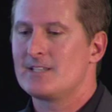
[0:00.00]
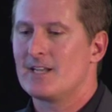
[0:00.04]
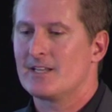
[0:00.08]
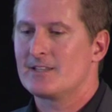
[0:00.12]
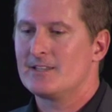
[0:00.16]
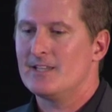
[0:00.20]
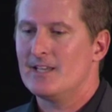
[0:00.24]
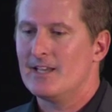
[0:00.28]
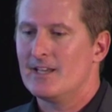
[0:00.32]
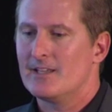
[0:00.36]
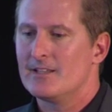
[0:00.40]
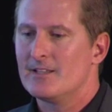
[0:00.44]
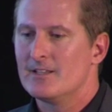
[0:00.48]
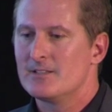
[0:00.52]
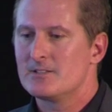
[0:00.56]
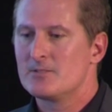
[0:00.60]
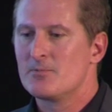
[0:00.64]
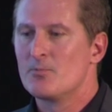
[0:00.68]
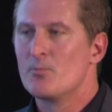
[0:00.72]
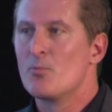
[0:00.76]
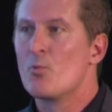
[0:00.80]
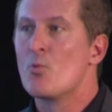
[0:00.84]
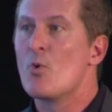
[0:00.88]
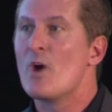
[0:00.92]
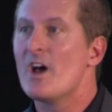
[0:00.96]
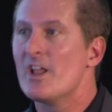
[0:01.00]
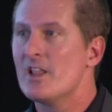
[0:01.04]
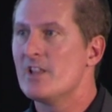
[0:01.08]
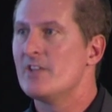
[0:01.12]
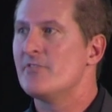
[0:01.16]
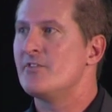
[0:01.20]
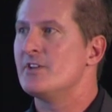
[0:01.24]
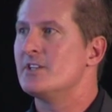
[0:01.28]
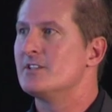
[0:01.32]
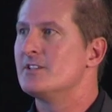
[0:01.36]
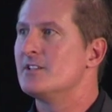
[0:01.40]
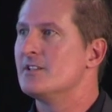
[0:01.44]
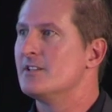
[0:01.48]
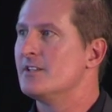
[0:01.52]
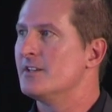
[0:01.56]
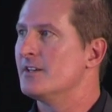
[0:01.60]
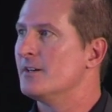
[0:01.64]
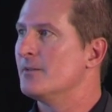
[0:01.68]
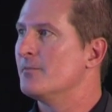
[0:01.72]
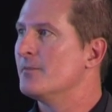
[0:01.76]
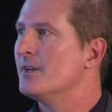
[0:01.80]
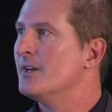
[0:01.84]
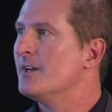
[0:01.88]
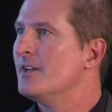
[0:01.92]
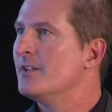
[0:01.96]
like that. It's relevant to
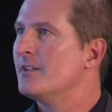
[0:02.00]
them.